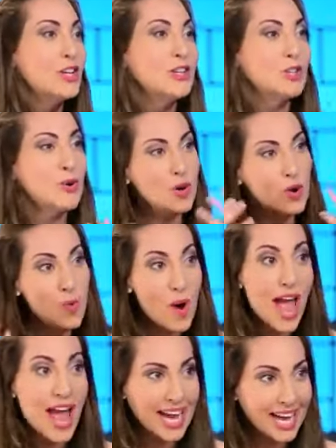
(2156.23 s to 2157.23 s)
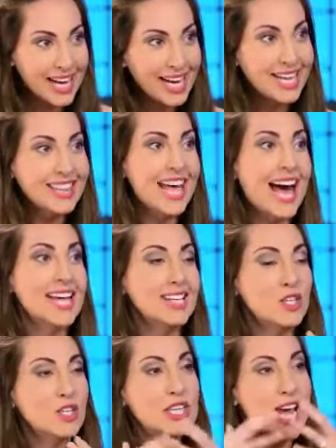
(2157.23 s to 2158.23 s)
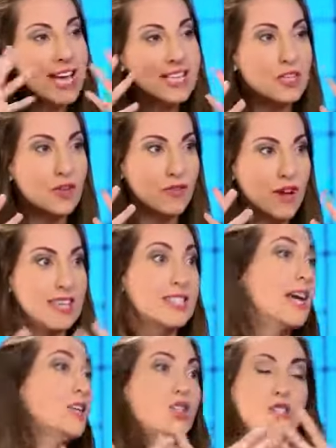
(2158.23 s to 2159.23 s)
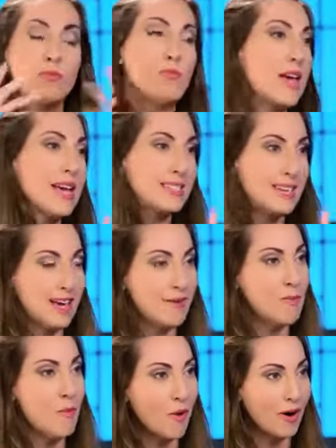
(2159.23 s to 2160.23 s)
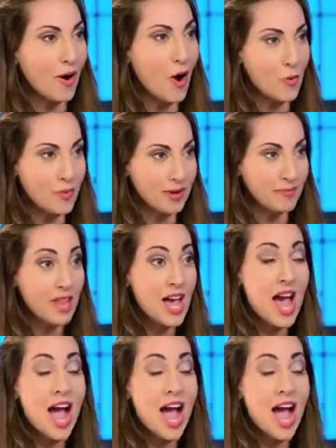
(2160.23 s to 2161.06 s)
So in a way, that takes your face and just makes it more open.